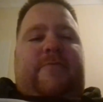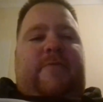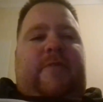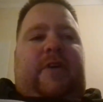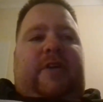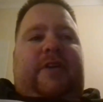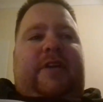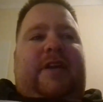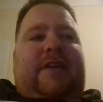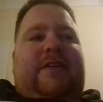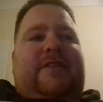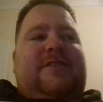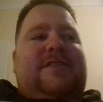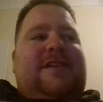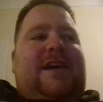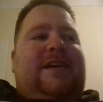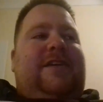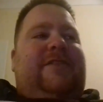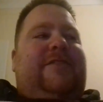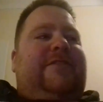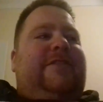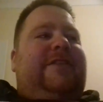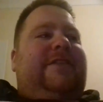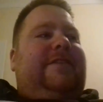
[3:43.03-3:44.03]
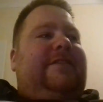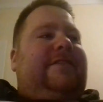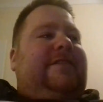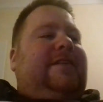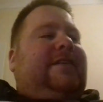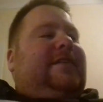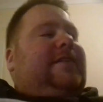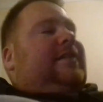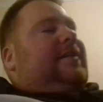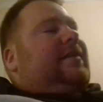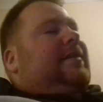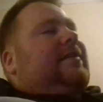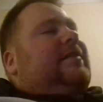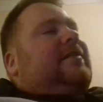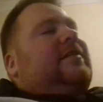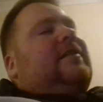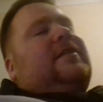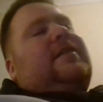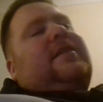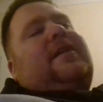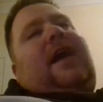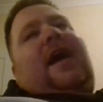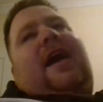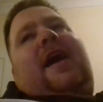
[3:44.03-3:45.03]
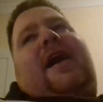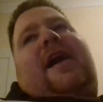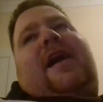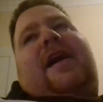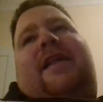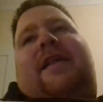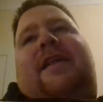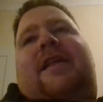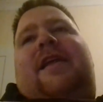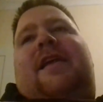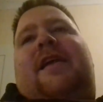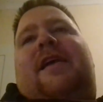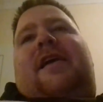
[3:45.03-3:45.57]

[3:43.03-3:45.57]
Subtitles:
on this channel. And I